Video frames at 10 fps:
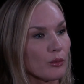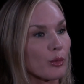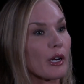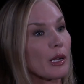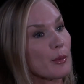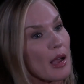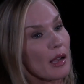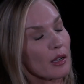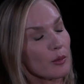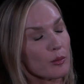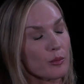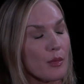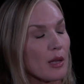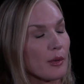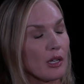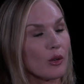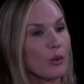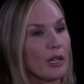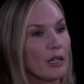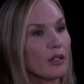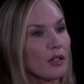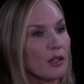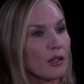bring him back maybe in a week.